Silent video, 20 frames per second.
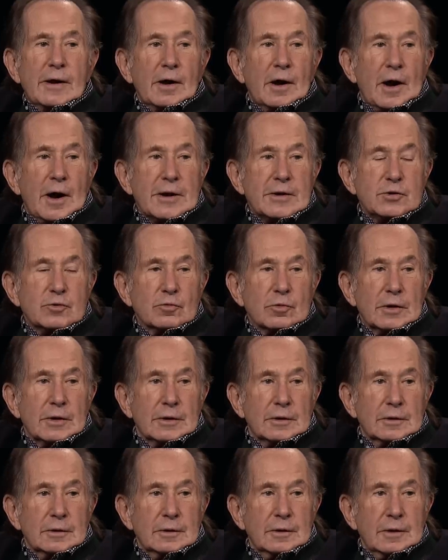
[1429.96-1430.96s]
Eye
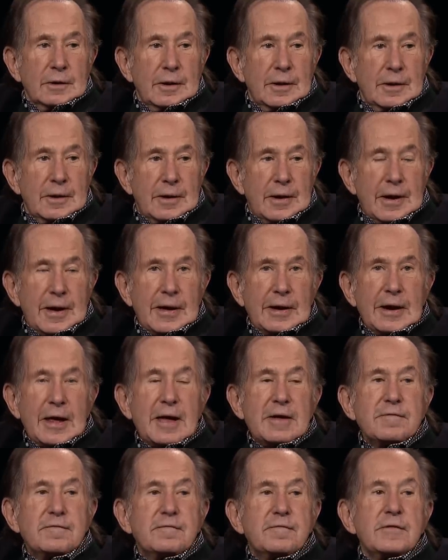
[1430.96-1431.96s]
Grill and
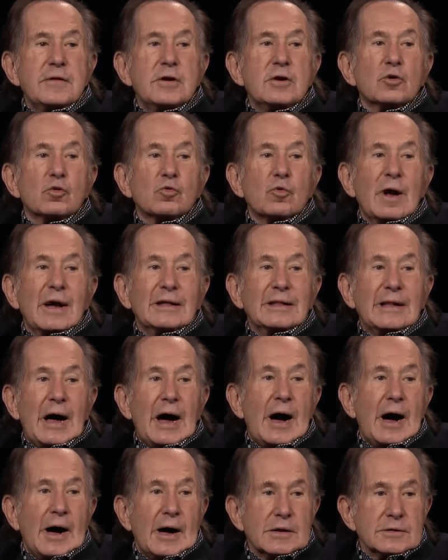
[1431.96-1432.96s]
a
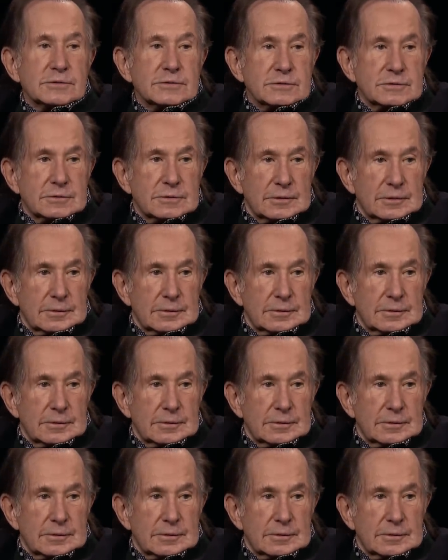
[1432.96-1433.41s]
Fiorella's